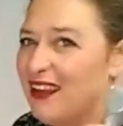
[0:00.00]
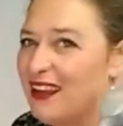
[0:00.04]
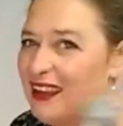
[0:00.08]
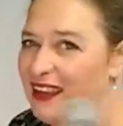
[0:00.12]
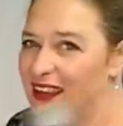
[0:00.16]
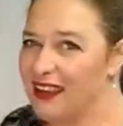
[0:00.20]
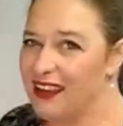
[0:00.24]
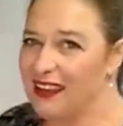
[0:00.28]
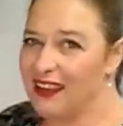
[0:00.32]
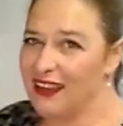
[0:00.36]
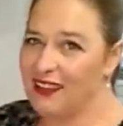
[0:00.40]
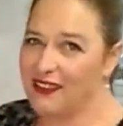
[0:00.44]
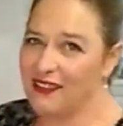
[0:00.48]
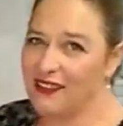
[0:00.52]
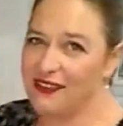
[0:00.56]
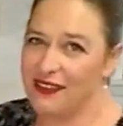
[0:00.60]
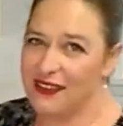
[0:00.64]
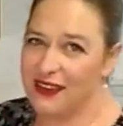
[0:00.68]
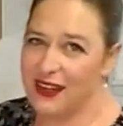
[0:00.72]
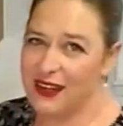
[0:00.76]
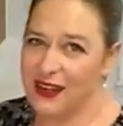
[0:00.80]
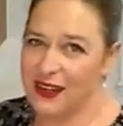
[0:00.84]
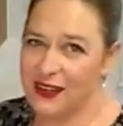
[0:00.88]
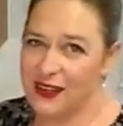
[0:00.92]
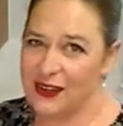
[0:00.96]

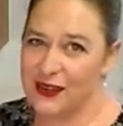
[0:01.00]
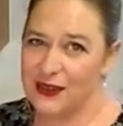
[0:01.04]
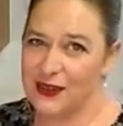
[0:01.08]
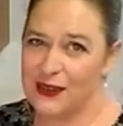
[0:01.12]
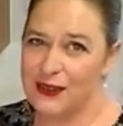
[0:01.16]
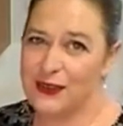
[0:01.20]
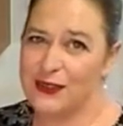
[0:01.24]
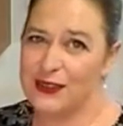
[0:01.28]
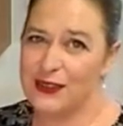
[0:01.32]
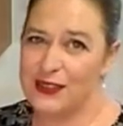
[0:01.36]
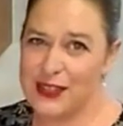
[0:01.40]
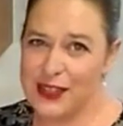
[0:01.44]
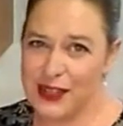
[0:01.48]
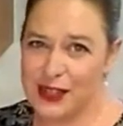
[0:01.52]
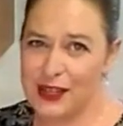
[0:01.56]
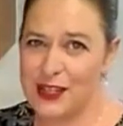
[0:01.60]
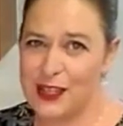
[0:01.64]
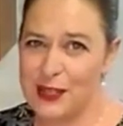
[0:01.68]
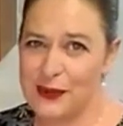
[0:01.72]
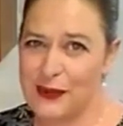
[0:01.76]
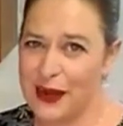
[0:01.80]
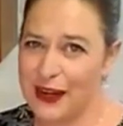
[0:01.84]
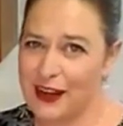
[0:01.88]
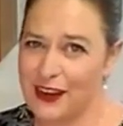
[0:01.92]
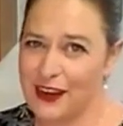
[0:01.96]
If you're serious
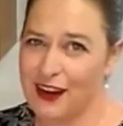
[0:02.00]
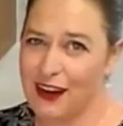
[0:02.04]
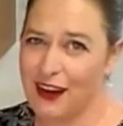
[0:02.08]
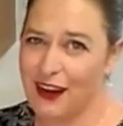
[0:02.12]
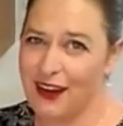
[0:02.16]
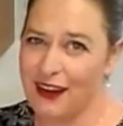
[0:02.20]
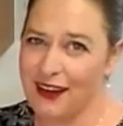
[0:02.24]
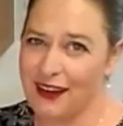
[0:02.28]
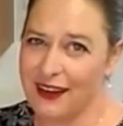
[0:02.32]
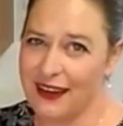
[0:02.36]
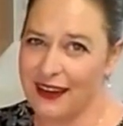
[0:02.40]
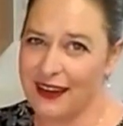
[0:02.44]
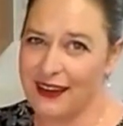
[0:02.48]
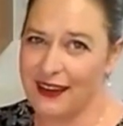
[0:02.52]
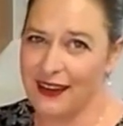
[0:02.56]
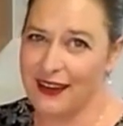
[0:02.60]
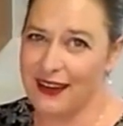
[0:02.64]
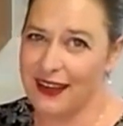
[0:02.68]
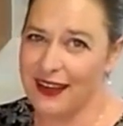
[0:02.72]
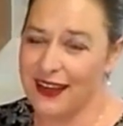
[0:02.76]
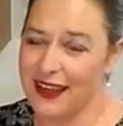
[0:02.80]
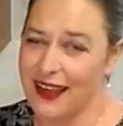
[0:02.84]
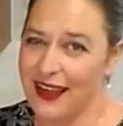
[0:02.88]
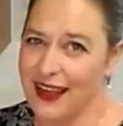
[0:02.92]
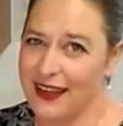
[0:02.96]
about your garlic, go
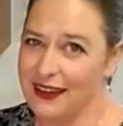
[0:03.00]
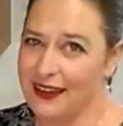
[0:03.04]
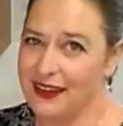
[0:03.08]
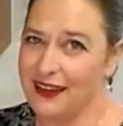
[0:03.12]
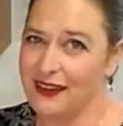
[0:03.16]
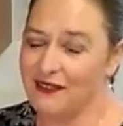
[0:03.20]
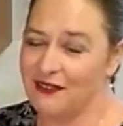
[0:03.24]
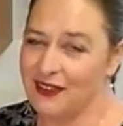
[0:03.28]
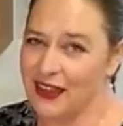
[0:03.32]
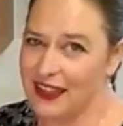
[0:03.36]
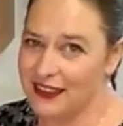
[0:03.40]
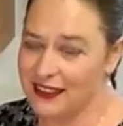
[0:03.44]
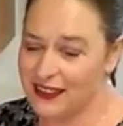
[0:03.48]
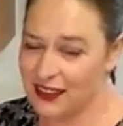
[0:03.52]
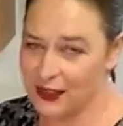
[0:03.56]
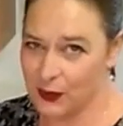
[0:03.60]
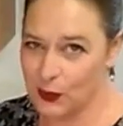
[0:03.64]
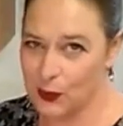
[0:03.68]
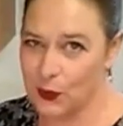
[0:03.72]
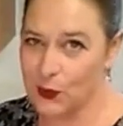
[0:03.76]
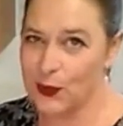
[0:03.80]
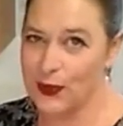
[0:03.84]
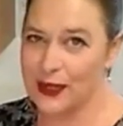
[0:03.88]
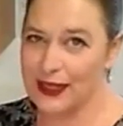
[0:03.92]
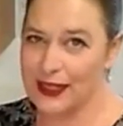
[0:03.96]
ahead and invest in a
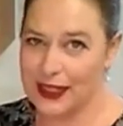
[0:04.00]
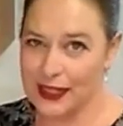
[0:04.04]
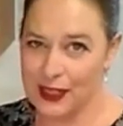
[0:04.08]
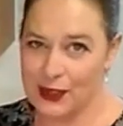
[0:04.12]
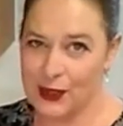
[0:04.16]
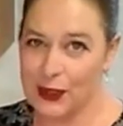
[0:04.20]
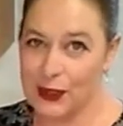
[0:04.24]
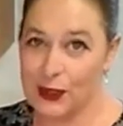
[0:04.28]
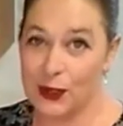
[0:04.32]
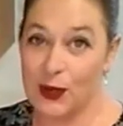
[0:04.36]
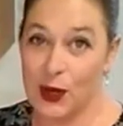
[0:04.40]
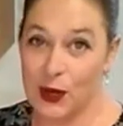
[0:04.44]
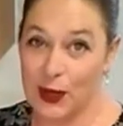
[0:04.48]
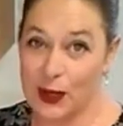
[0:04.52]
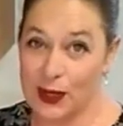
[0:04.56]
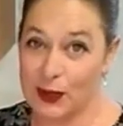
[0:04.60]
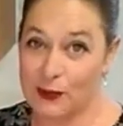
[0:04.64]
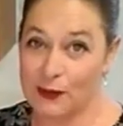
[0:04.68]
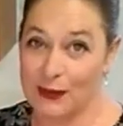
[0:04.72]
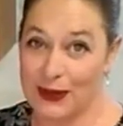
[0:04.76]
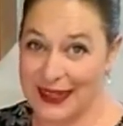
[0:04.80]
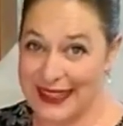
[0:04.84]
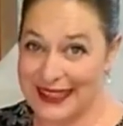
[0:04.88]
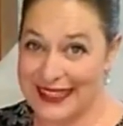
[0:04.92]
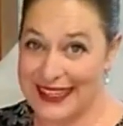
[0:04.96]
really good garlic
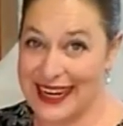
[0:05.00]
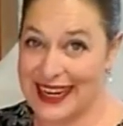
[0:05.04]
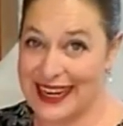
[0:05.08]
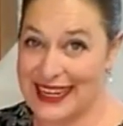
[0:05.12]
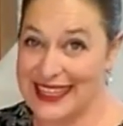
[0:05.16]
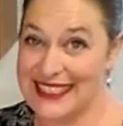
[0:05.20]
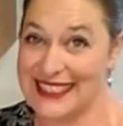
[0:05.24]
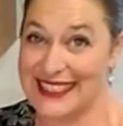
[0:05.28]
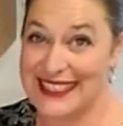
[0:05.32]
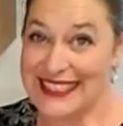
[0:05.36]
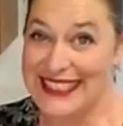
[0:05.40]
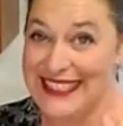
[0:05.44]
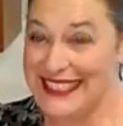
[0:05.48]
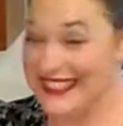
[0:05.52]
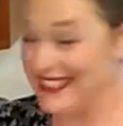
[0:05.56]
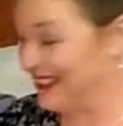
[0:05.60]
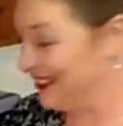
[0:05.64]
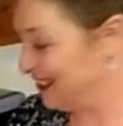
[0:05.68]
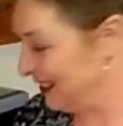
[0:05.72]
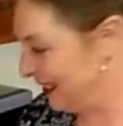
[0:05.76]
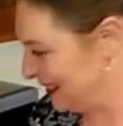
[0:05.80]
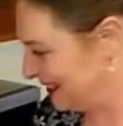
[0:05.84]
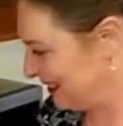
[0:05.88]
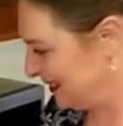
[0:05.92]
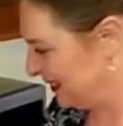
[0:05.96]
press, guys.
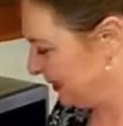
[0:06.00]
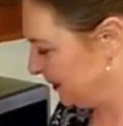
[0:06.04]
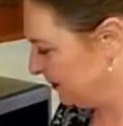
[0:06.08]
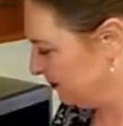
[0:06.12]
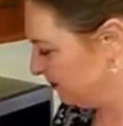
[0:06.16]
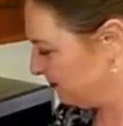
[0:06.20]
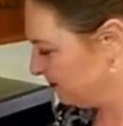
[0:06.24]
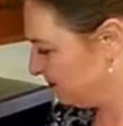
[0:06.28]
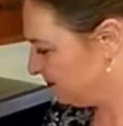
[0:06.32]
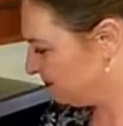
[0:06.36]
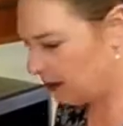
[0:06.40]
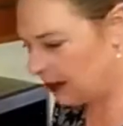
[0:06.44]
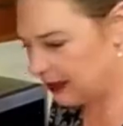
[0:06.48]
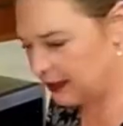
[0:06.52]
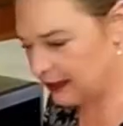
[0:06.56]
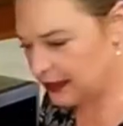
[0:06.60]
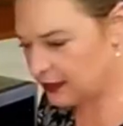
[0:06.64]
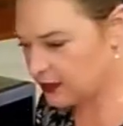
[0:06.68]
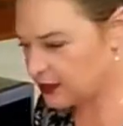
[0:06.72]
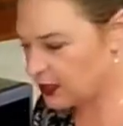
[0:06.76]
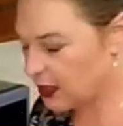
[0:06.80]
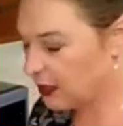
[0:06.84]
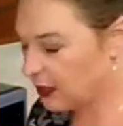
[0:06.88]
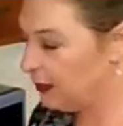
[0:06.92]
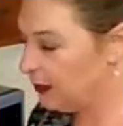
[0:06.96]
Seriously.
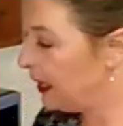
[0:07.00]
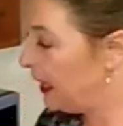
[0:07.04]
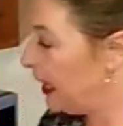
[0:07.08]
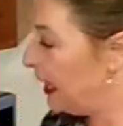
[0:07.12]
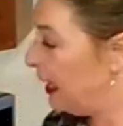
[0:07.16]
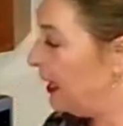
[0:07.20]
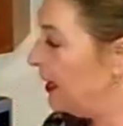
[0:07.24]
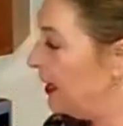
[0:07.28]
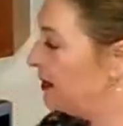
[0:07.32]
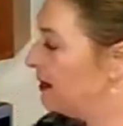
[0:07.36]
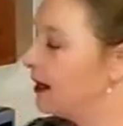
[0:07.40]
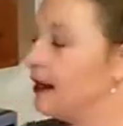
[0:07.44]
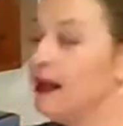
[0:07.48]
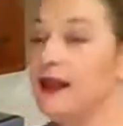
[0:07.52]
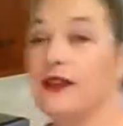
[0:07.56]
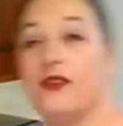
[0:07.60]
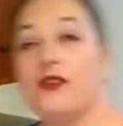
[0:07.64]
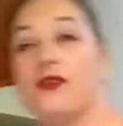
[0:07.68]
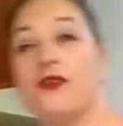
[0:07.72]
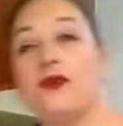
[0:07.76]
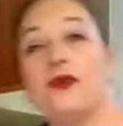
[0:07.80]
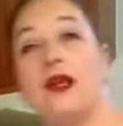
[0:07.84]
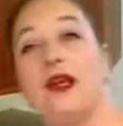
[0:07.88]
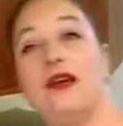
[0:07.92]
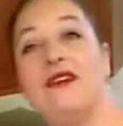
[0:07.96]
Let's go ahead and
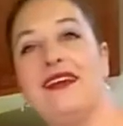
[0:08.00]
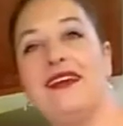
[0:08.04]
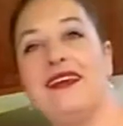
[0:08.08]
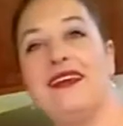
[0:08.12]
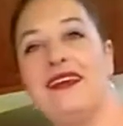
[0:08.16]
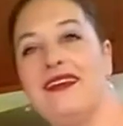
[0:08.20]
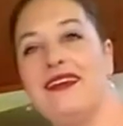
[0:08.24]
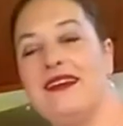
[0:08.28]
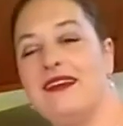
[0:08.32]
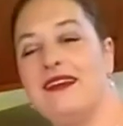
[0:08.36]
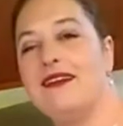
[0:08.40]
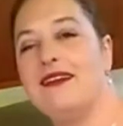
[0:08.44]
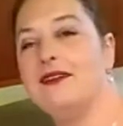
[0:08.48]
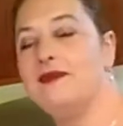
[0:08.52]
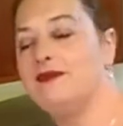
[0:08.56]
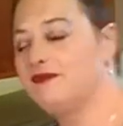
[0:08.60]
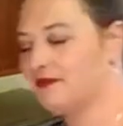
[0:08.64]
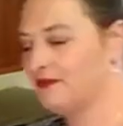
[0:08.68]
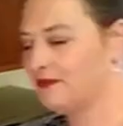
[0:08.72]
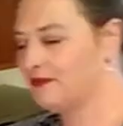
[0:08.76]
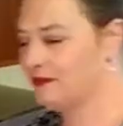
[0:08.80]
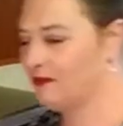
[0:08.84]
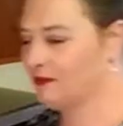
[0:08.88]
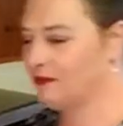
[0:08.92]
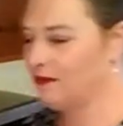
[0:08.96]
throw in
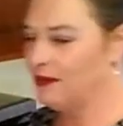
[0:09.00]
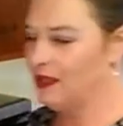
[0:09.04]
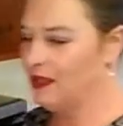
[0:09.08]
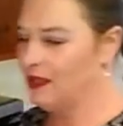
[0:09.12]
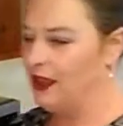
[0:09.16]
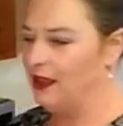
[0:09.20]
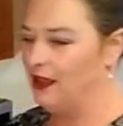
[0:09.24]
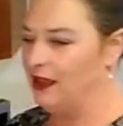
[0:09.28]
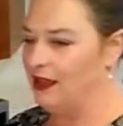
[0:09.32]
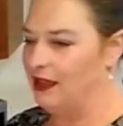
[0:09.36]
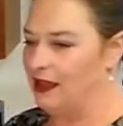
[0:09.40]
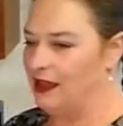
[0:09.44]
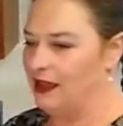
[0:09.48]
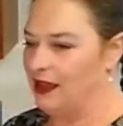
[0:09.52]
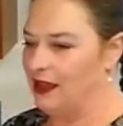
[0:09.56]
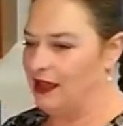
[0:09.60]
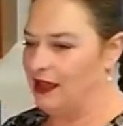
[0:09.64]
a